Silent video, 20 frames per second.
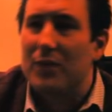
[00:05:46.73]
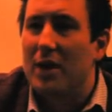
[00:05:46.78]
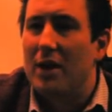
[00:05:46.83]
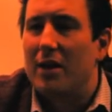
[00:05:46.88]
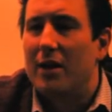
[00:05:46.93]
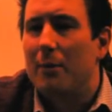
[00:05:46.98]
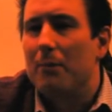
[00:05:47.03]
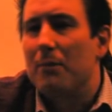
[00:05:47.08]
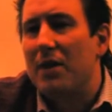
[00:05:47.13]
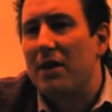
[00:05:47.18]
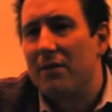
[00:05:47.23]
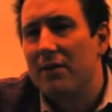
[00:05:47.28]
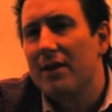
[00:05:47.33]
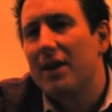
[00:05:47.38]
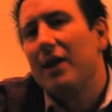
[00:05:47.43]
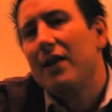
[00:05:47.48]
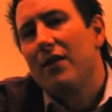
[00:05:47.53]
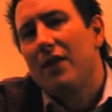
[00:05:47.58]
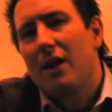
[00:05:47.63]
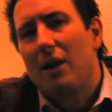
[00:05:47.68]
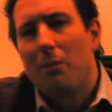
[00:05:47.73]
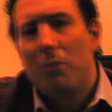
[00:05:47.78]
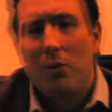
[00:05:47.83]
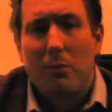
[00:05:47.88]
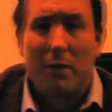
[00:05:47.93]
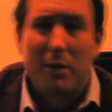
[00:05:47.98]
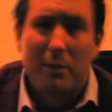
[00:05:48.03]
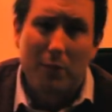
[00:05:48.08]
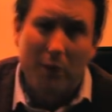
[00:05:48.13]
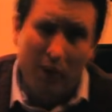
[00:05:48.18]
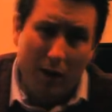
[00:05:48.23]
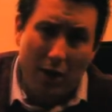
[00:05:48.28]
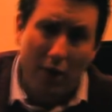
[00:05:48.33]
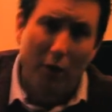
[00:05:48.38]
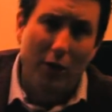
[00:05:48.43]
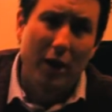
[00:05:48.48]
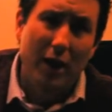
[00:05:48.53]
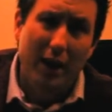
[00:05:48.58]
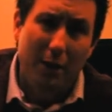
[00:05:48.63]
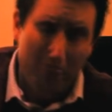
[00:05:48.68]
Um, every day that I put my
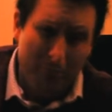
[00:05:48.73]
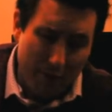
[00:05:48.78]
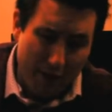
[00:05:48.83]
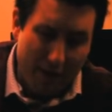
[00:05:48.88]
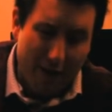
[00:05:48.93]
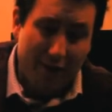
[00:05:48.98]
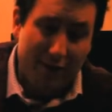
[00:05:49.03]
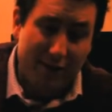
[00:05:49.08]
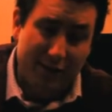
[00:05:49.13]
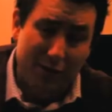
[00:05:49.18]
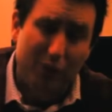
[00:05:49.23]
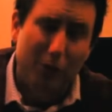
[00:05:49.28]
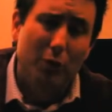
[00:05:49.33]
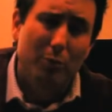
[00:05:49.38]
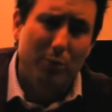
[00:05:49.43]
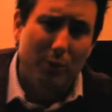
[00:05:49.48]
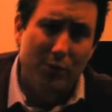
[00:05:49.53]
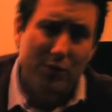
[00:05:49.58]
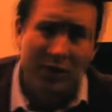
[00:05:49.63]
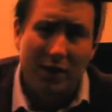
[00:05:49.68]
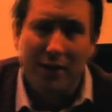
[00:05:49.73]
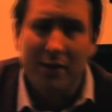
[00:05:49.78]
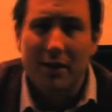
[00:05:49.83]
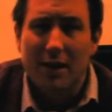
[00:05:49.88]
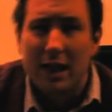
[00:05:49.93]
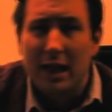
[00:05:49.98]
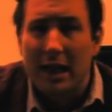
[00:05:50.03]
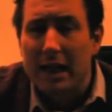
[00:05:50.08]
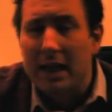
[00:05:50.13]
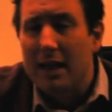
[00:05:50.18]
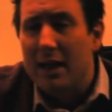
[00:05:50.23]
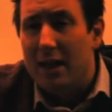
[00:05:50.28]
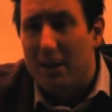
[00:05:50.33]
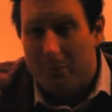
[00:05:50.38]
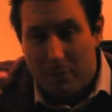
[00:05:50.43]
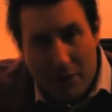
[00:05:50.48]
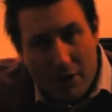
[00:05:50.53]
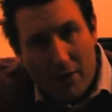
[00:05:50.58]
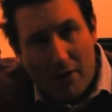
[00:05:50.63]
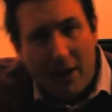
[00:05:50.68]
my steel toe boots on
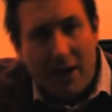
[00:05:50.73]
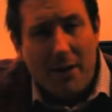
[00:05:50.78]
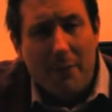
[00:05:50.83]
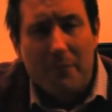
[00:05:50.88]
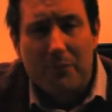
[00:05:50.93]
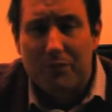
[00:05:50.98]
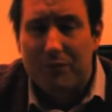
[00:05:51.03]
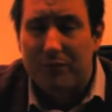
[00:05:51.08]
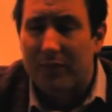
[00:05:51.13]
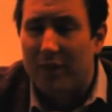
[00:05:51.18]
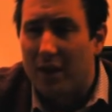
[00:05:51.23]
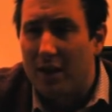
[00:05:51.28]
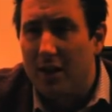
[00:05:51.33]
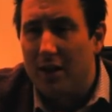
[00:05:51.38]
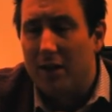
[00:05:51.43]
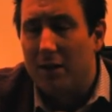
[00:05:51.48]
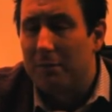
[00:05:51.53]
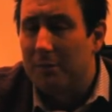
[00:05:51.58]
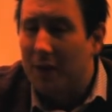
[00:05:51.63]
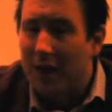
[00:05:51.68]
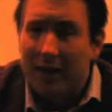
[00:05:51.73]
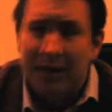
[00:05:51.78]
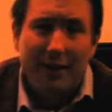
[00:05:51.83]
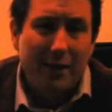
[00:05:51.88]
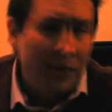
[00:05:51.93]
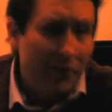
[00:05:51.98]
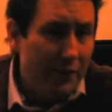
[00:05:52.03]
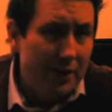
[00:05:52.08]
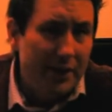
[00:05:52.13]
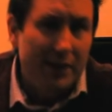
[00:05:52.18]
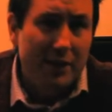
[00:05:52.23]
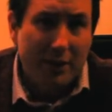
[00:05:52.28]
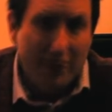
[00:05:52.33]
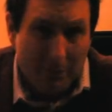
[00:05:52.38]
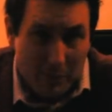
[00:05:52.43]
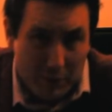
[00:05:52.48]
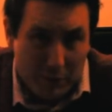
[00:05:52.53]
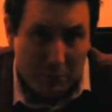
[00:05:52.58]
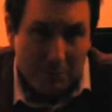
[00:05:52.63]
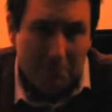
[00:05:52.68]
and my hard hat, I'm not guaranteed to
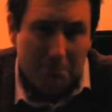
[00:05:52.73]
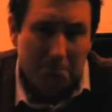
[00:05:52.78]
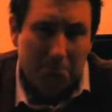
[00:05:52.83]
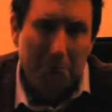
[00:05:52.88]
come home.